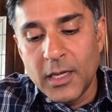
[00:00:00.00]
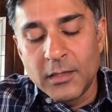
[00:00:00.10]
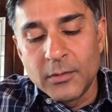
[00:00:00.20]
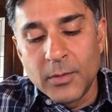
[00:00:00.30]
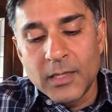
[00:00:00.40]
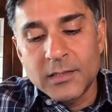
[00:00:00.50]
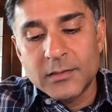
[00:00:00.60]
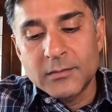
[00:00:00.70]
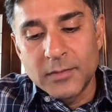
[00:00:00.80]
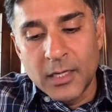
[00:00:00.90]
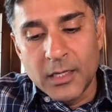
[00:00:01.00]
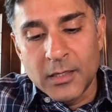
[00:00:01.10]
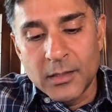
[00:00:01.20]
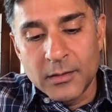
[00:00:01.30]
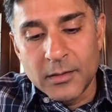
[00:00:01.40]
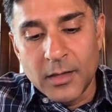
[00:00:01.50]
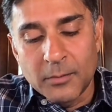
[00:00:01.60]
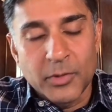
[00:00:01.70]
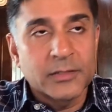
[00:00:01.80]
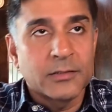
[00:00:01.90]
a US
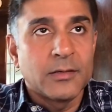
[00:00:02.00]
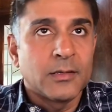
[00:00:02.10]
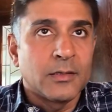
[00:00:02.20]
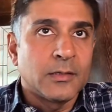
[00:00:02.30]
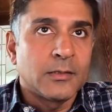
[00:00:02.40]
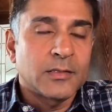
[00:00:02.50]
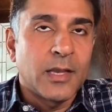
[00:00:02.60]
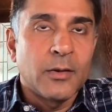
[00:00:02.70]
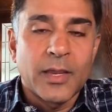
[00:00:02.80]
operation to say,